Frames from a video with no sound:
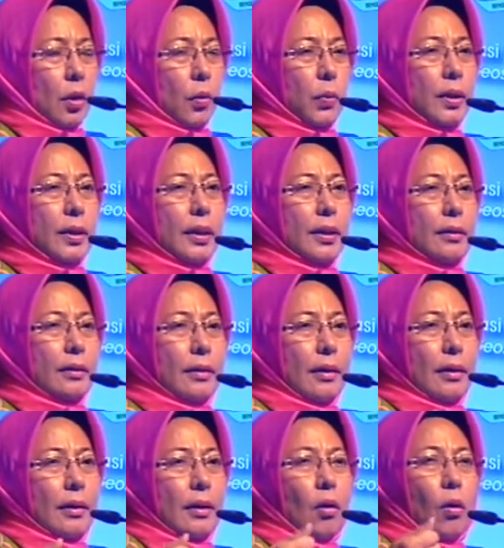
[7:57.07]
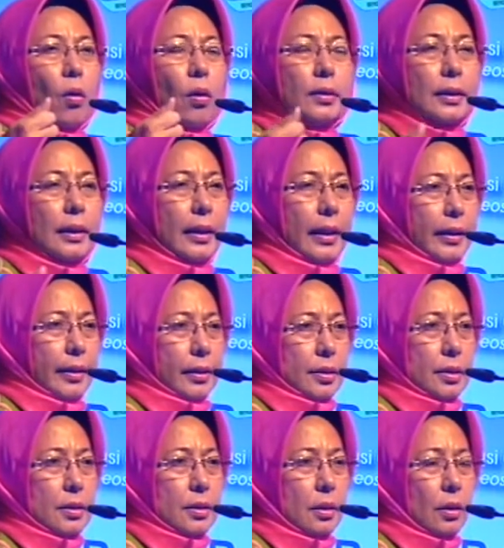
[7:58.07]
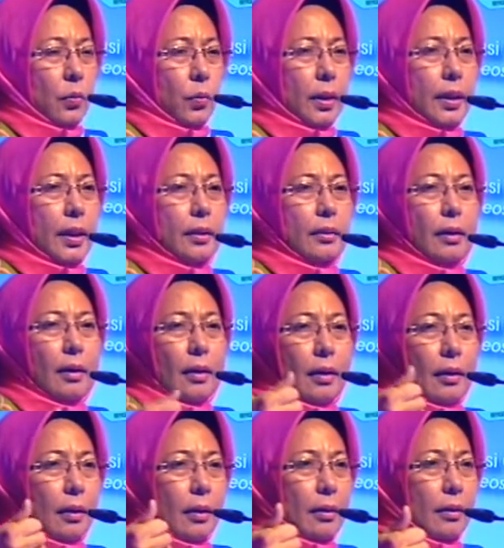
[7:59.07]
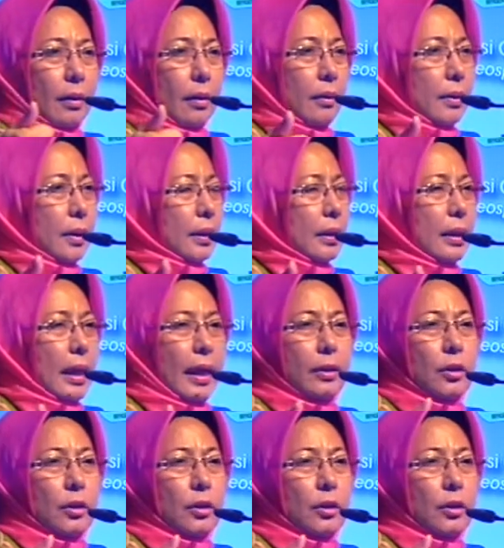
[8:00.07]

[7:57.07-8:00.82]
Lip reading: We need all the layers. We need the land